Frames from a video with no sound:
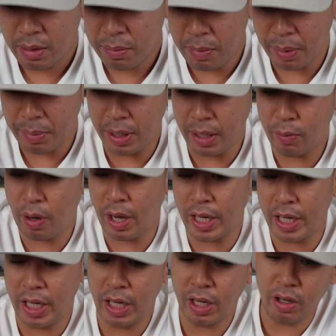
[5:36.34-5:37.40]
Maybe right
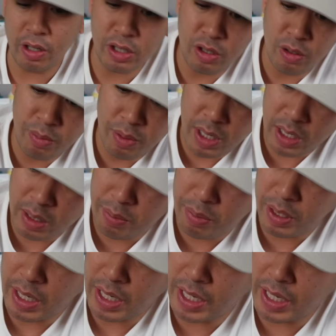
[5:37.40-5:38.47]
here is Nubuck,
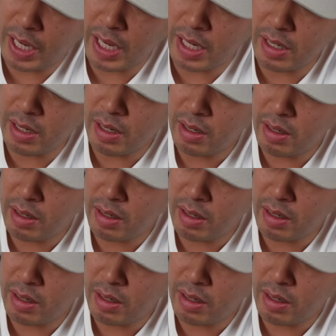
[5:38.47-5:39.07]
but again,